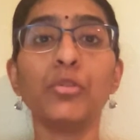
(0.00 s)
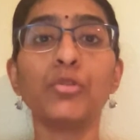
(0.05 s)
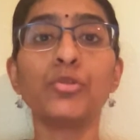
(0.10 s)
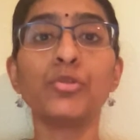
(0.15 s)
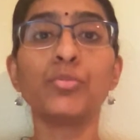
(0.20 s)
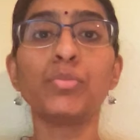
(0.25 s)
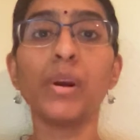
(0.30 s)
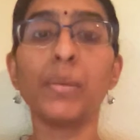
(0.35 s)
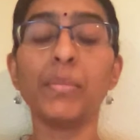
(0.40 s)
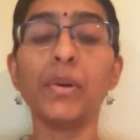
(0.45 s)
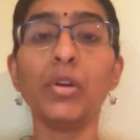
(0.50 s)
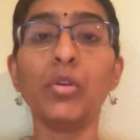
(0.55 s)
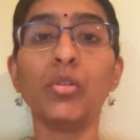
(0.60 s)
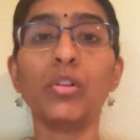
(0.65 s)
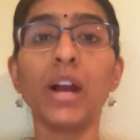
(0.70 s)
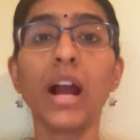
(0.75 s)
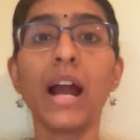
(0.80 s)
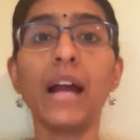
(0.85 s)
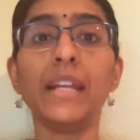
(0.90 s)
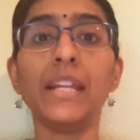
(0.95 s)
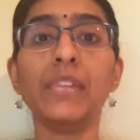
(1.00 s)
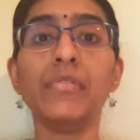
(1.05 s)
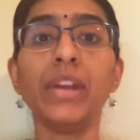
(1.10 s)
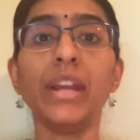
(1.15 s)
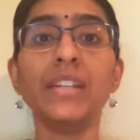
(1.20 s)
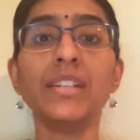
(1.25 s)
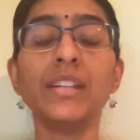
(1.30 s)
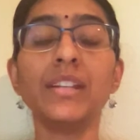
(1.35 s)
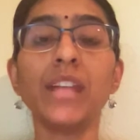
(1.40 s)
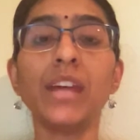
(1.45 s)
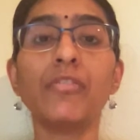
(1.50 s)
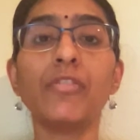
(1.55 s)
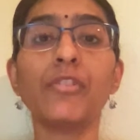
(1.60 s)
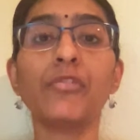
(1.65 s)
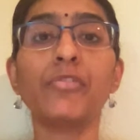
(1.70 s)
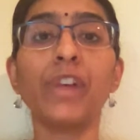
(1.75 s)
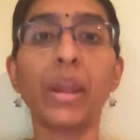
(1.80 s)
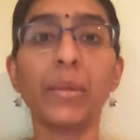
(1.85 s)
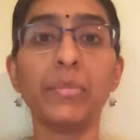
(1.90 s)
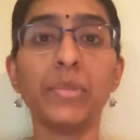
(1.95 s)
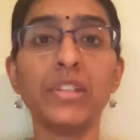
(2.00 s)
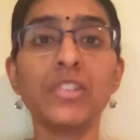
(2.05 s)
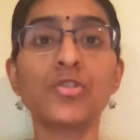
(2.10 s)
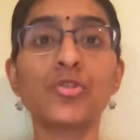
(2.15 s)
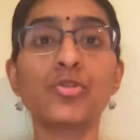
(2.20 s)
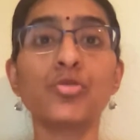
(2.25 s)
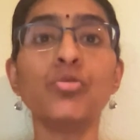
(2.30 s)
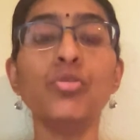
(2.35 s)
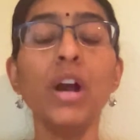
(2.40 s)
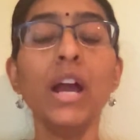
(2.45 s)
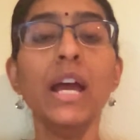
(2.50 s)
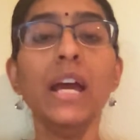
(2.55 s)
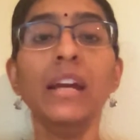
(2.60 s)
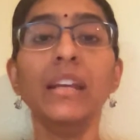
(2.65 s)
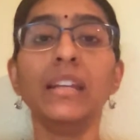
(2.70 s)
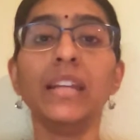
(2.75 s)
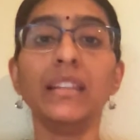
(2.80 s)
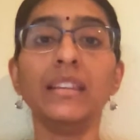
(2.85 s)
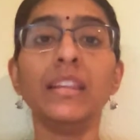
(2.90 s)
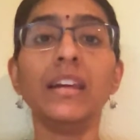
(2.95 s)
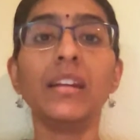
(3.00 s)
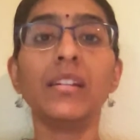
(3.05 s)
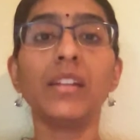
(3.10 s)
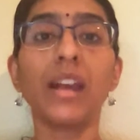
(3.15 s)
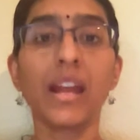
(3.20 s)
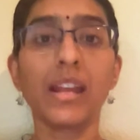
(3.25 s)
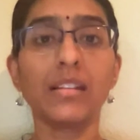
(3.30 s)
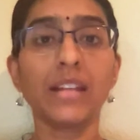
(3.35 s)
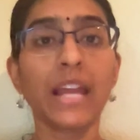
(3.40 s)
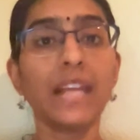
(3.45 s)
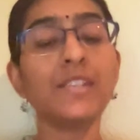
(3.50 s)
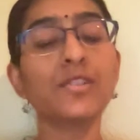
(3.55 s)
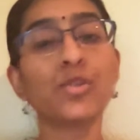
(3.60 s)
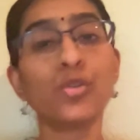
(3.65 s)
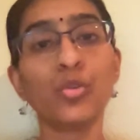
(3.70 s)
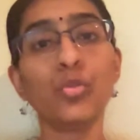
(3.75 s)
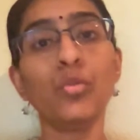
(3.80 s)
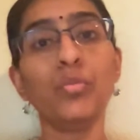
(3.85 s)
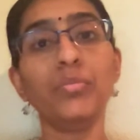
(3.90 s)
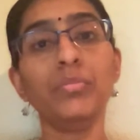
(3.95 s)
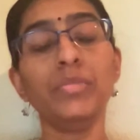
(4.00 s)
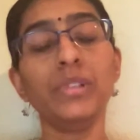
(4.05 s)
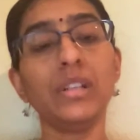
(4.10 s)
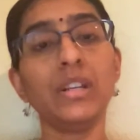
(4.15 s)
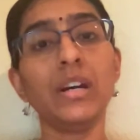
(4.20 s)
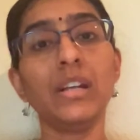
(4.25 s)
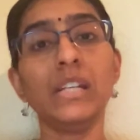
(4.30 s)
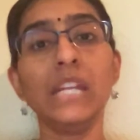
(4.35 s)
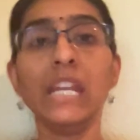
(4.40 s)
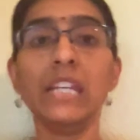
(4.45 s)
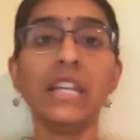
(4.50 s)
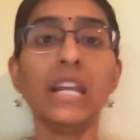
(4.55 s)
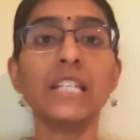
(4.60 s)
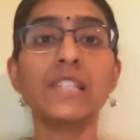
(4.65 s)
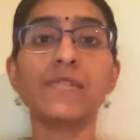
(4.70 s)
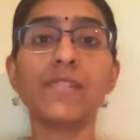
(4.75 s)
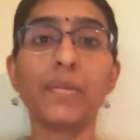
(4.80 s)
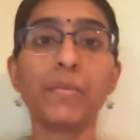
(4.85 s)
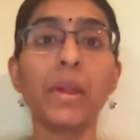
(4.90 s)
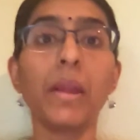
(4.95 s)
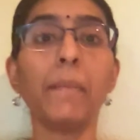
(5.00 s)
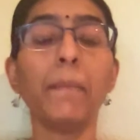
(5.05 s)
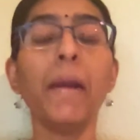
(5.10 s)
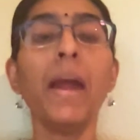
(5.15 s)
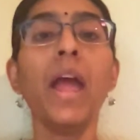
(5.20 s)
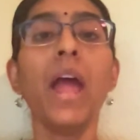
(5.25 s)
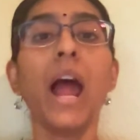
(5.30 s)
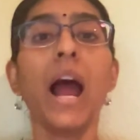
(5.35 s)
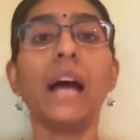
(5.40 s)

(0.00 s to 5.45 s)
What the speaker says: to Brahmaloka, and he waited there for 5 minutes to get the nice groom details from him.